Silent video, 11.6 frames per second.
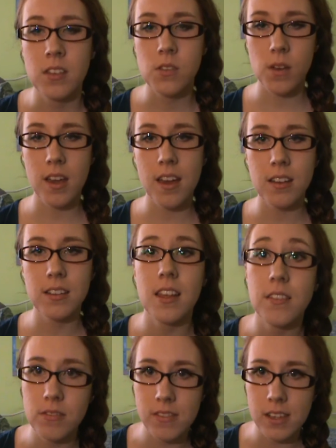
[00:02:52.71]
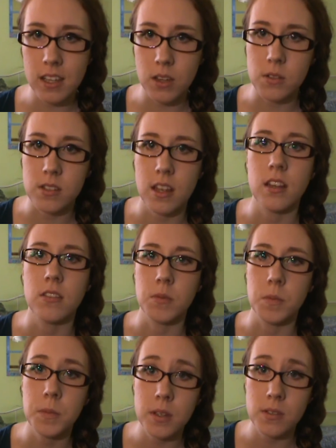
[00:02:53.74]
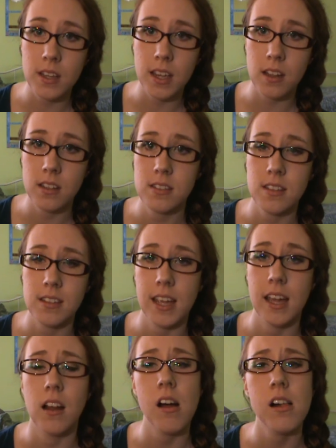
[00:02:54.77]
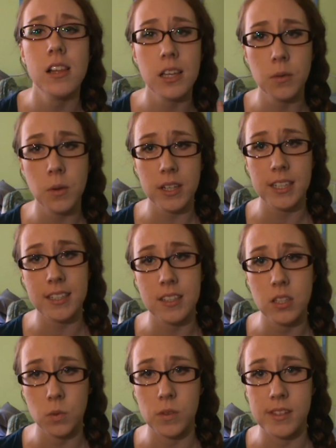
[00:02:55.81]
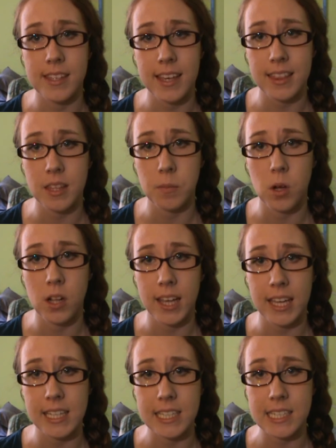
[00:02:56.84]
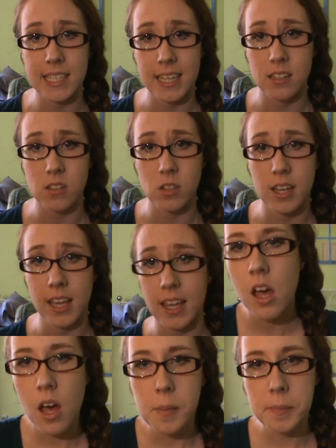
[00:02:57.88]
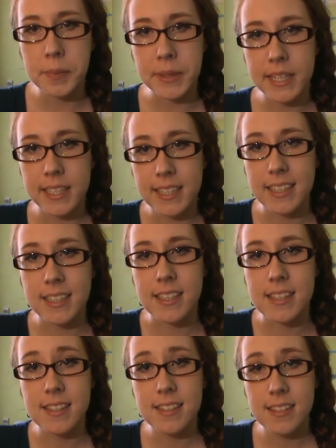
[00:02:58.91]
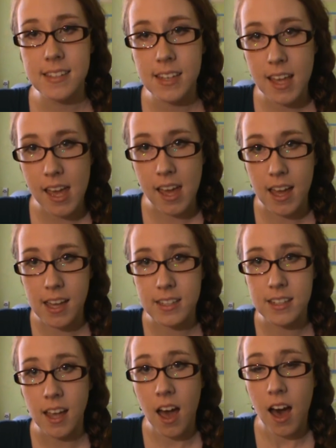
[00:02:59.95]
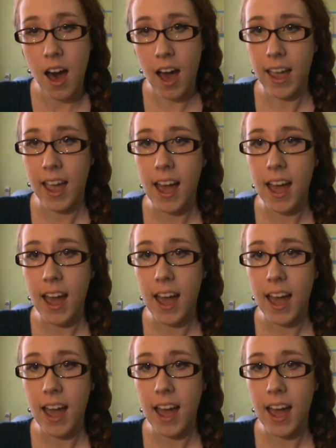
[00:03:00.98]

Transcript: So I had 11 videos to edit from Musical on Sunday, and all I wanted to do was get them all edited yesterday, but instead I